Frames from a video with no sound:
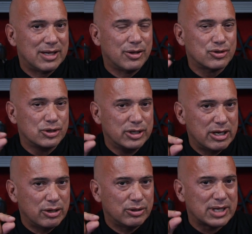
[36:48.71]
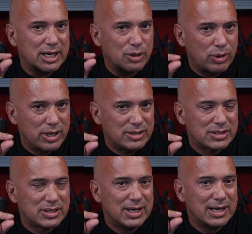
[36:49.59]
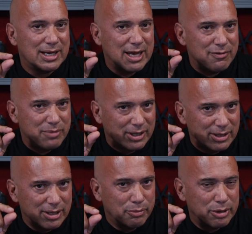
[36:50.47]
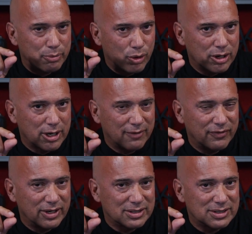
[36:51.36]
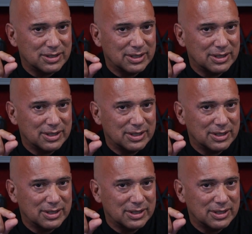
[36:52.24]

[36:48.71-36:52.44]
and those little tiny wins gave me a little bit more confidence.